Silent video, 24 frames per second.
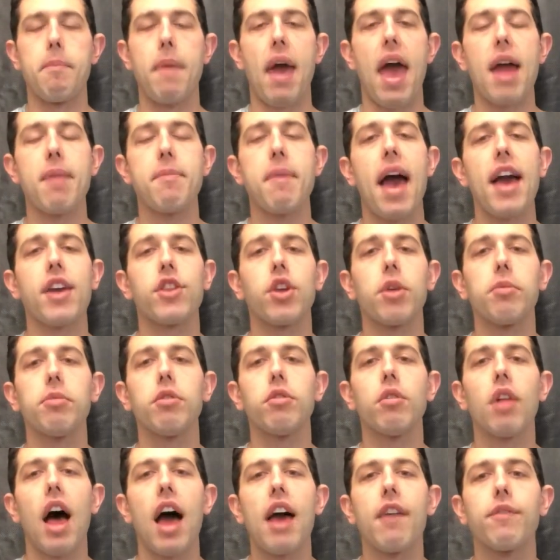Mad Max coming to
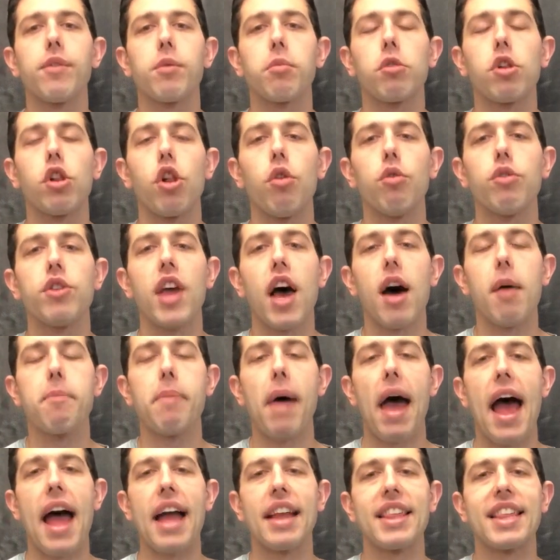you live from Closeout
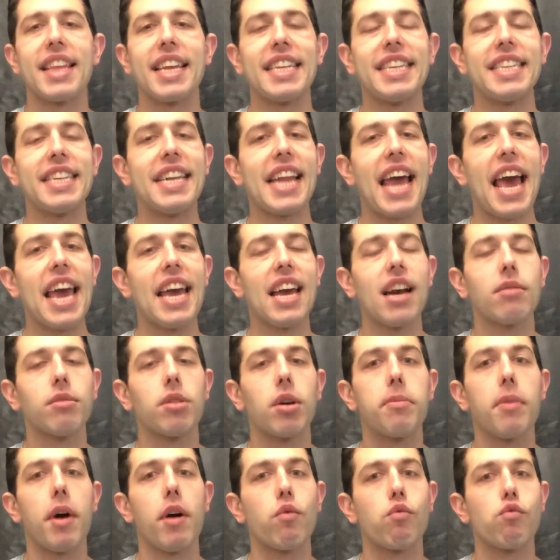Bats, and today I'm
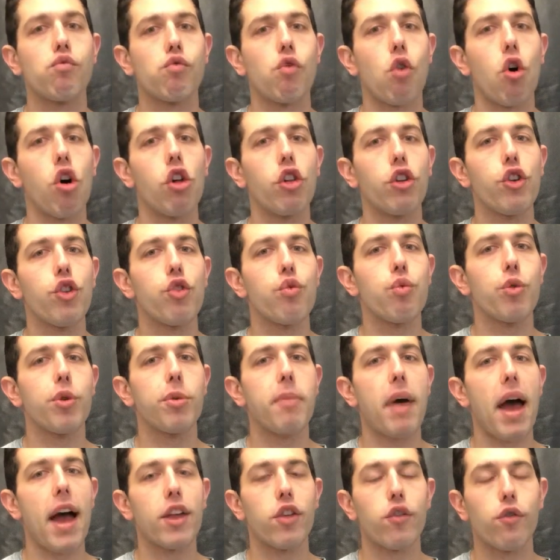talking about Rawlings Wood
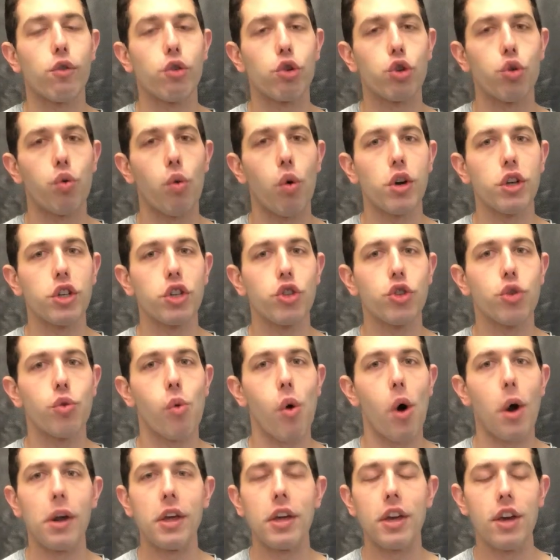Bats for
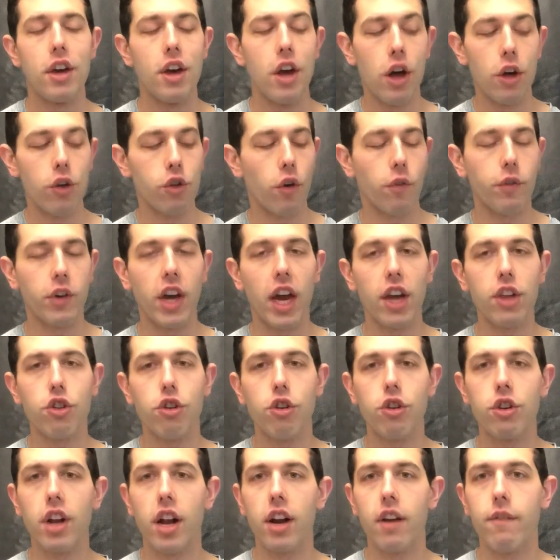2020. So if you guys
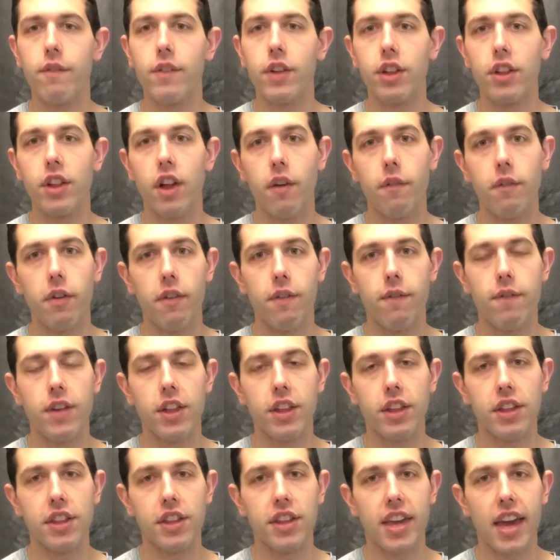turned on a Philadelphia
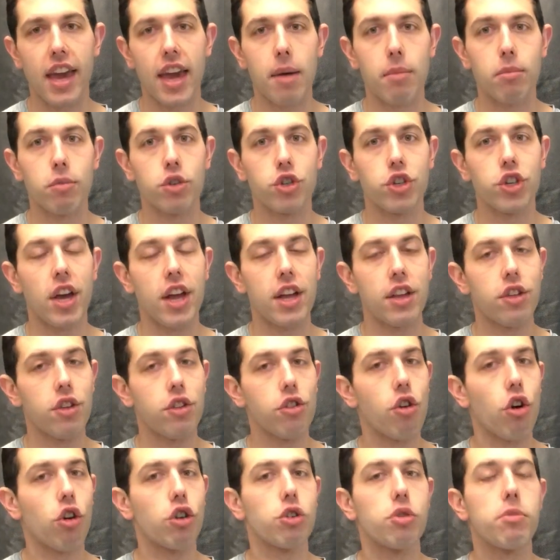Phillies game,
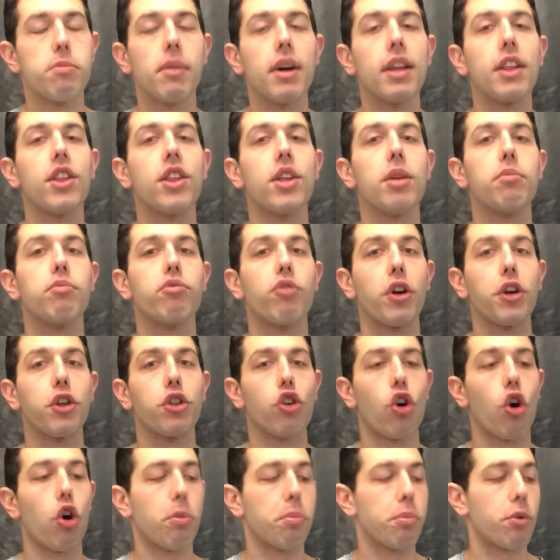chances are you might see Bryce
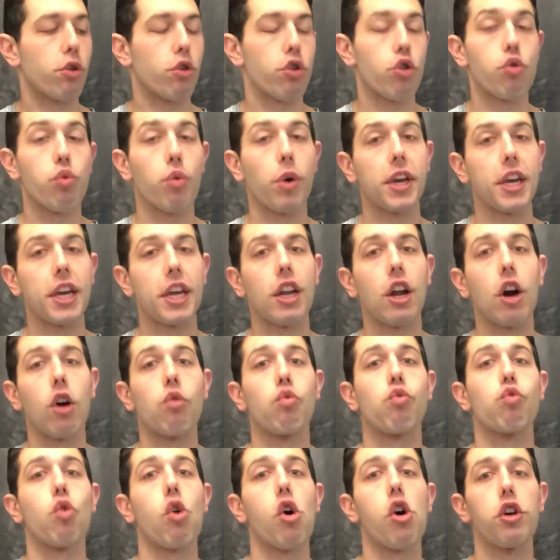Harper swinging a
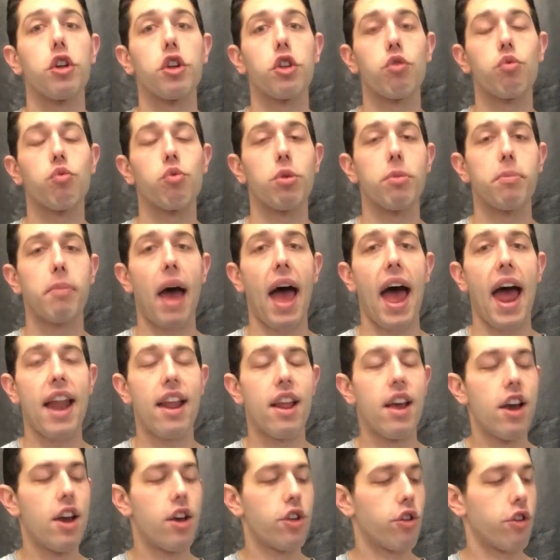Rawlings Wood Bat.
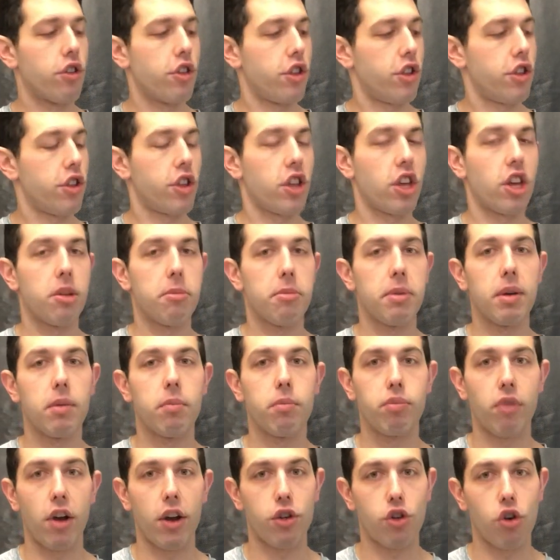So this is going to be
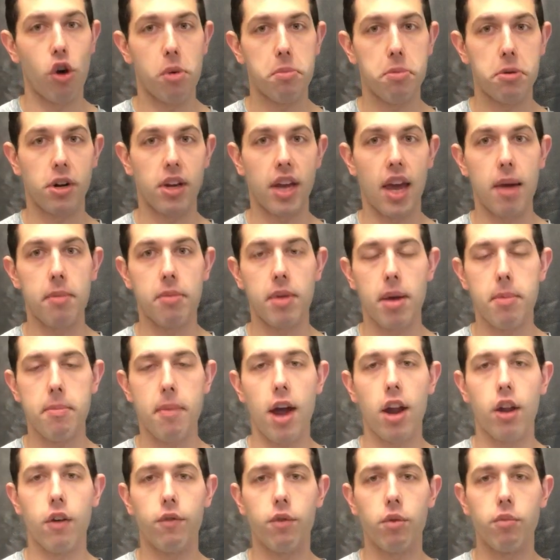Bryce Harper game day
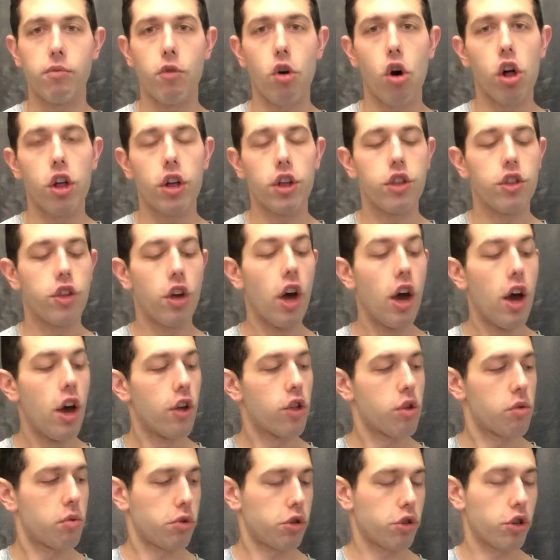model from Rawlings.
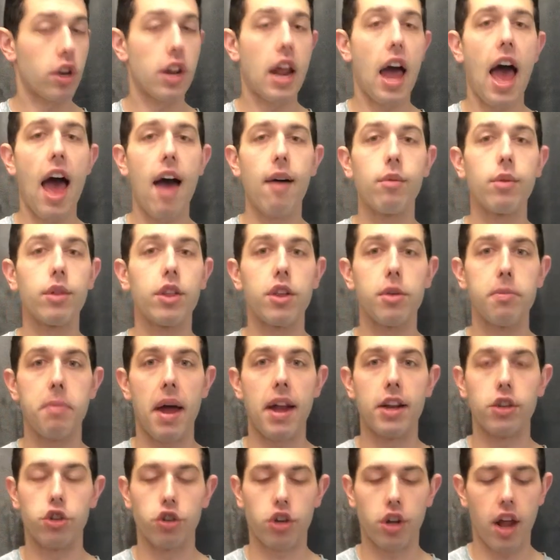So what you're going to have with this
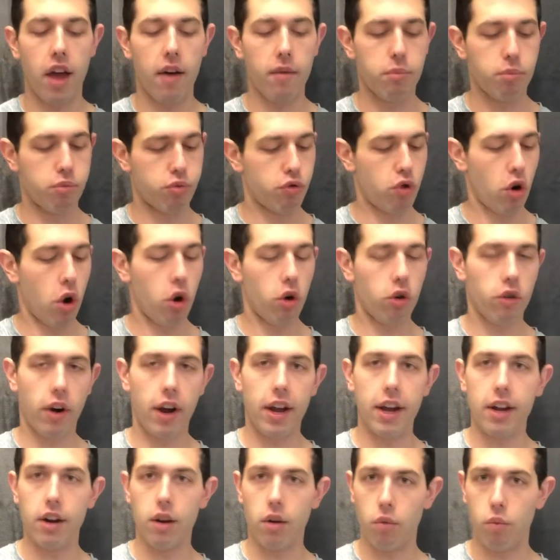bat is you're going to have
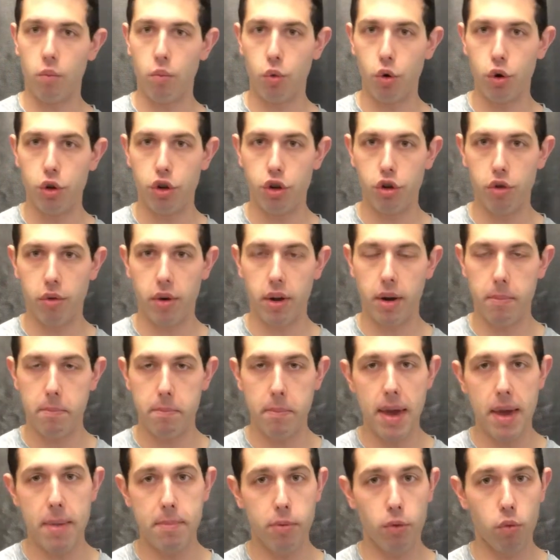pro-grade wood to it,
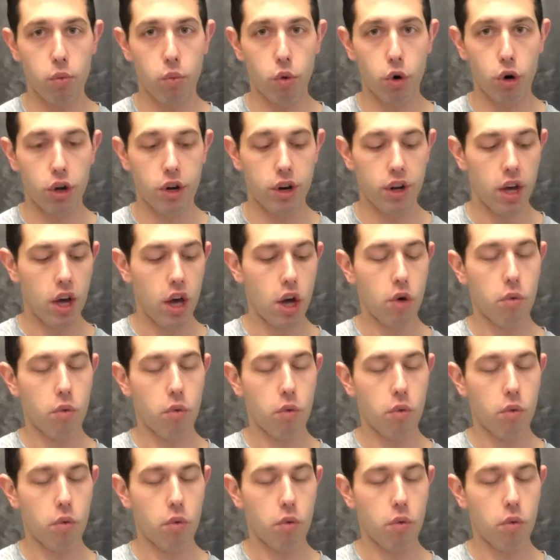maple wood.